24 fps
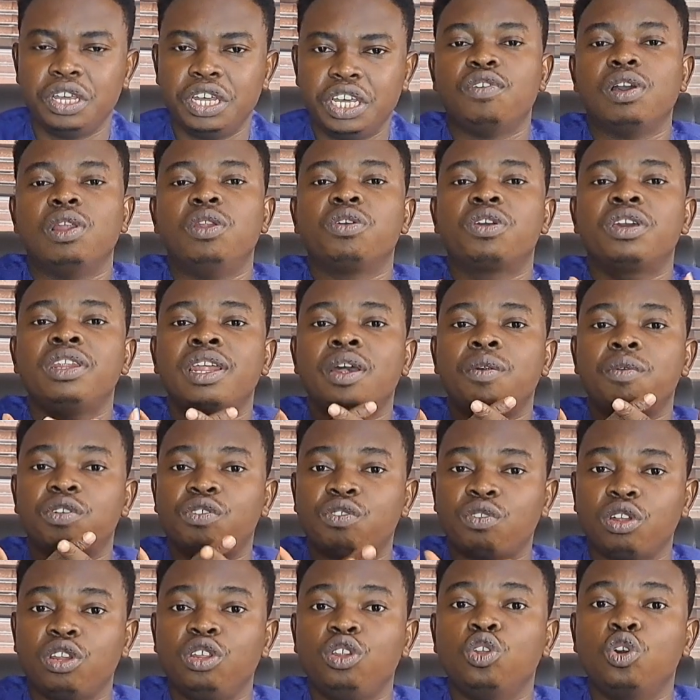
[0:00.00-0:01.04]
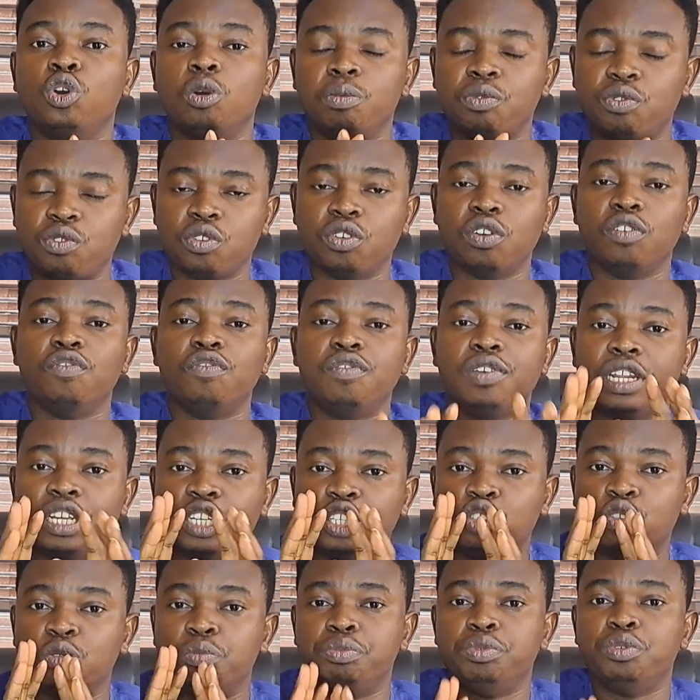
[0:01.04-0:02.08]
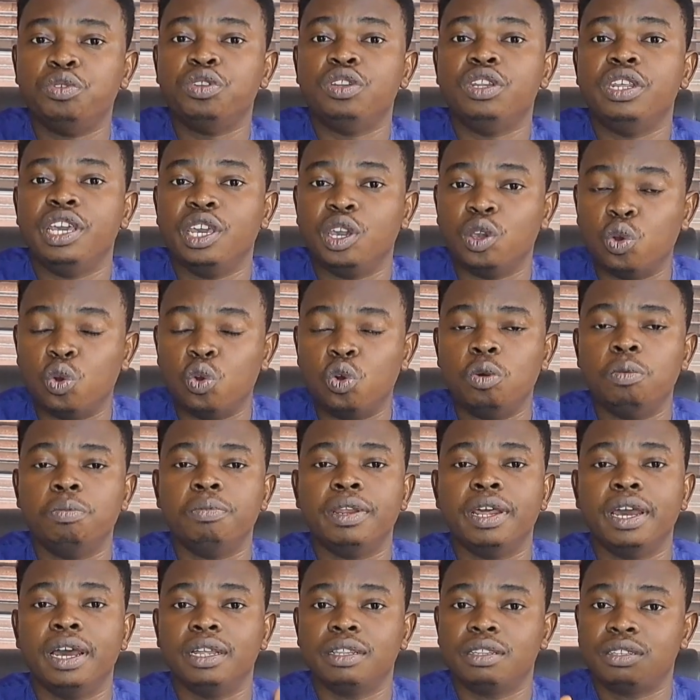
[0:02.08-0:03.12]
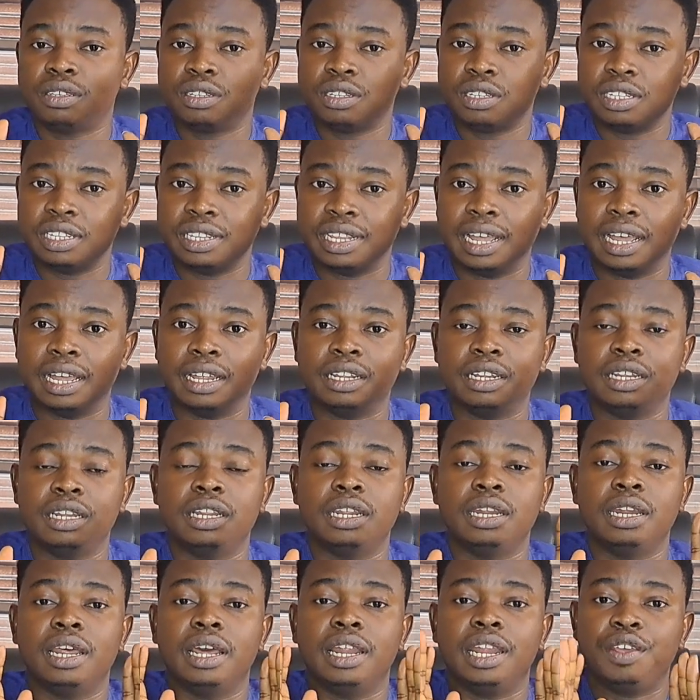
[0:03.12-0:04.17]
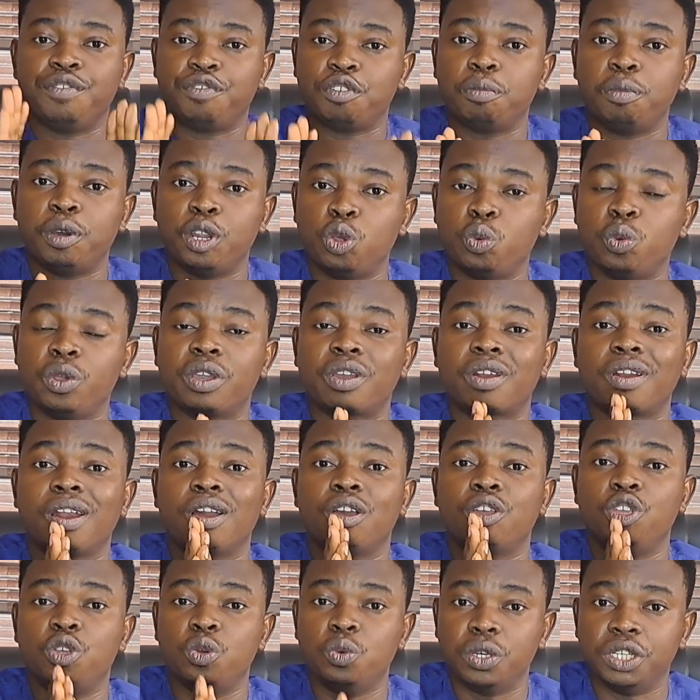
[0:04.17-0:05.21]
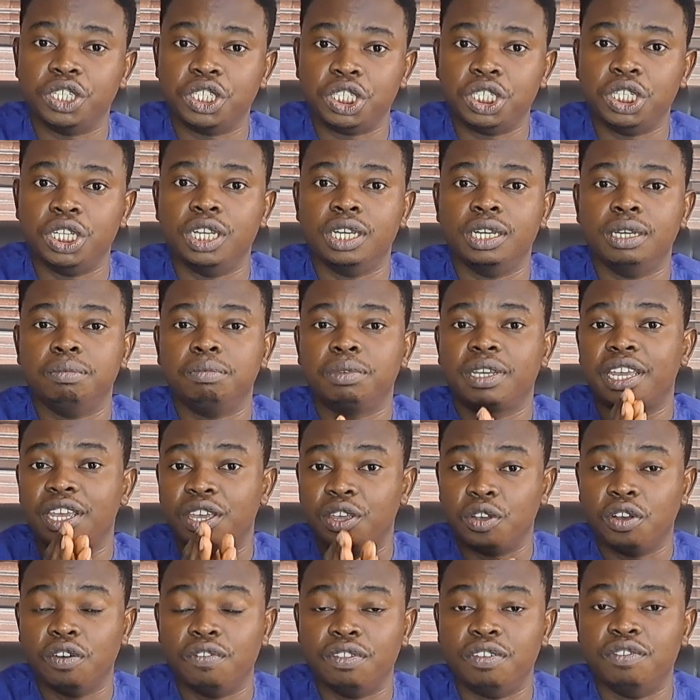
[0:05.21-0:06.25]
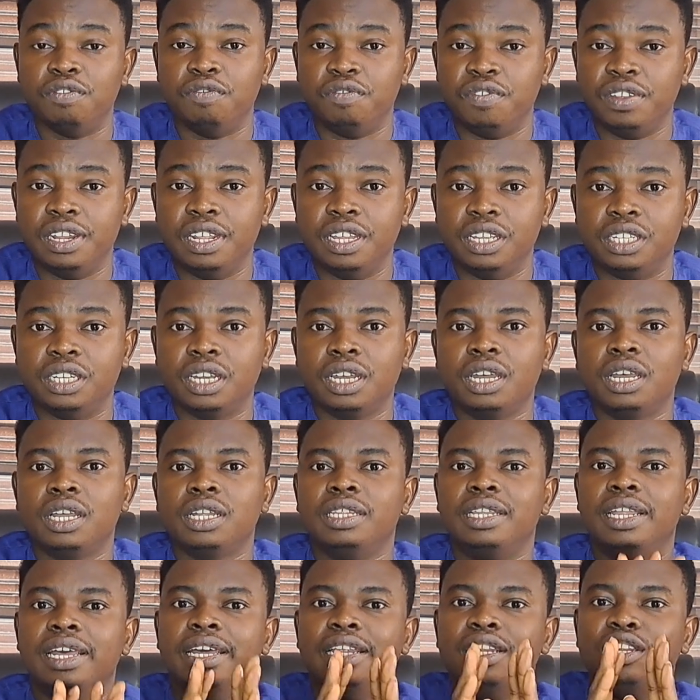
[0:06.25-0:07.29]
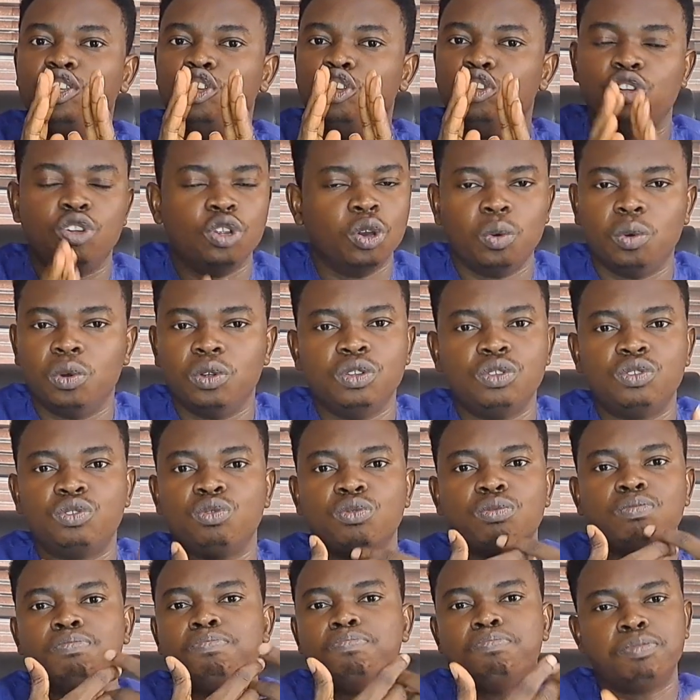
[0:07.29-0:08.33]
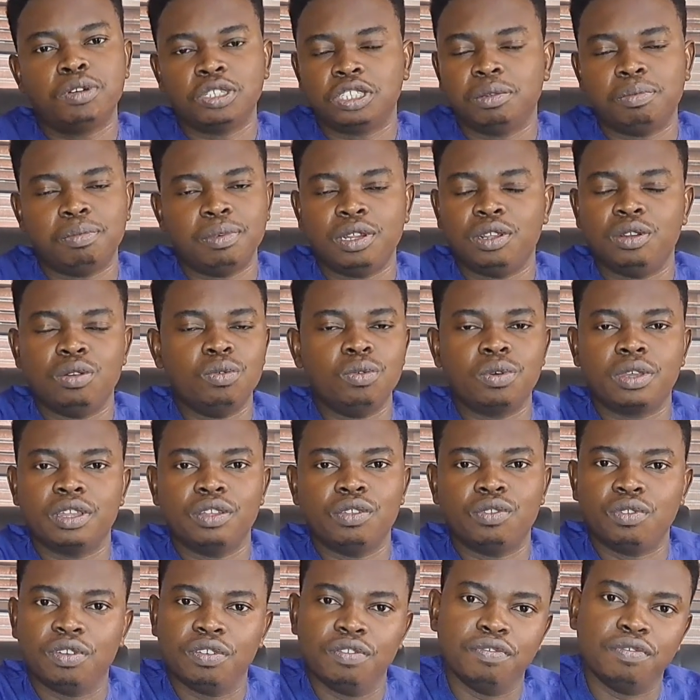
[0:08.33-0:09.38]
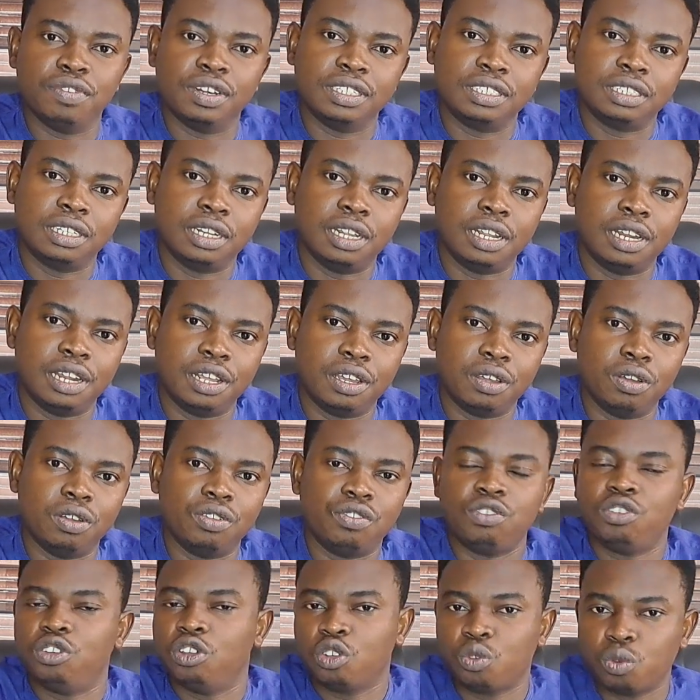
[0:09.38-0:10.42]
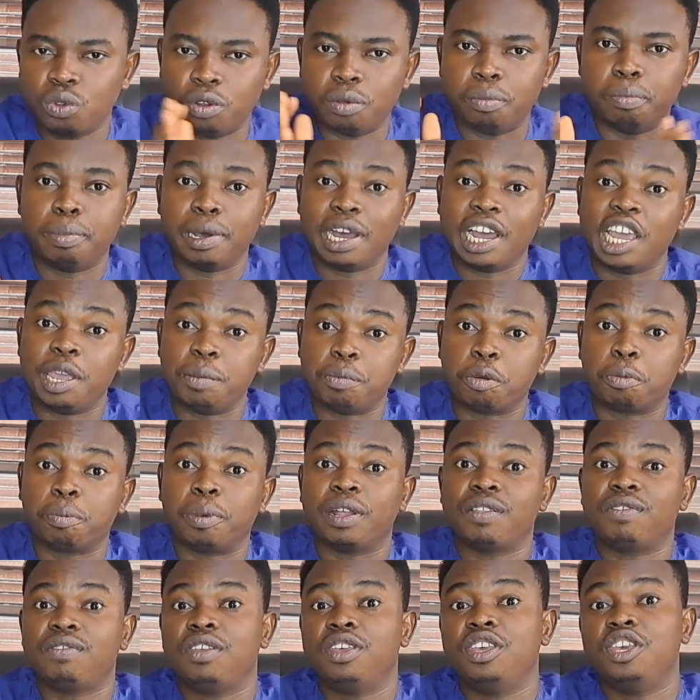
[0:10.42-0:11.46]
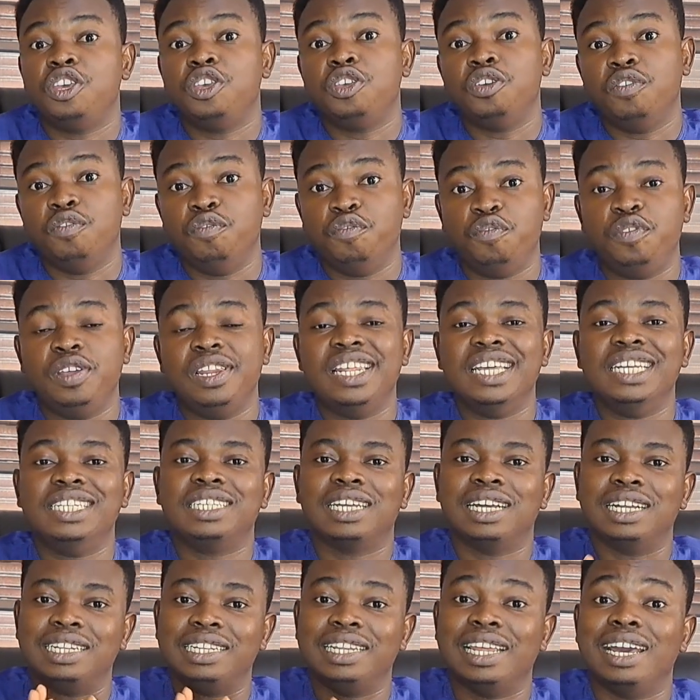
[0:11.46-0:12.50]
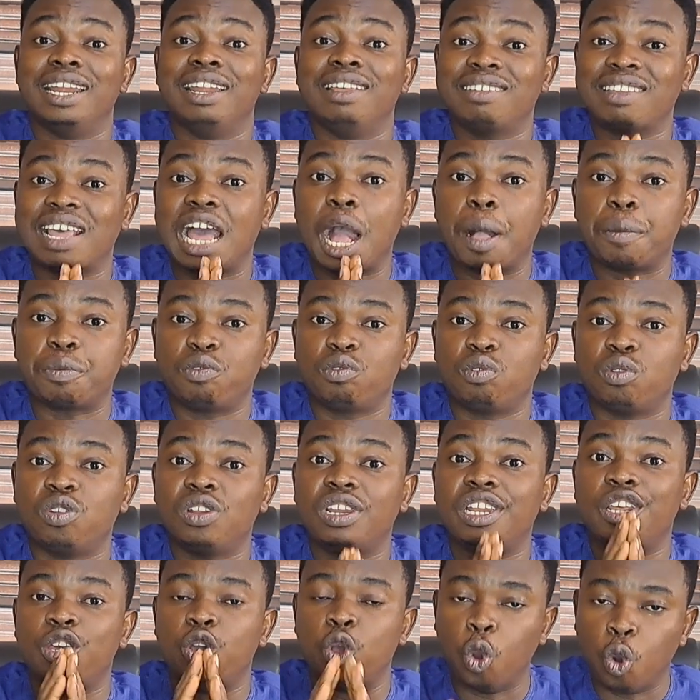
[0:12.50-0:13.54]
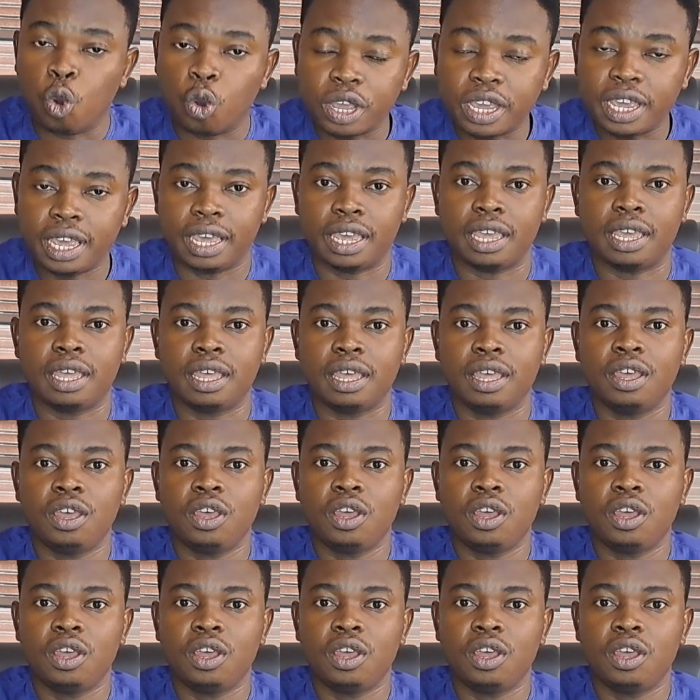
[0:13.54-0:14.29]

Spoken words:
If you're looking at returning home to your village to build a home that everybody will crown you with the king of the village, then you don't want to possibly look into investing in Lagos. You just want to buy a property in your village, and that is absolutely okay,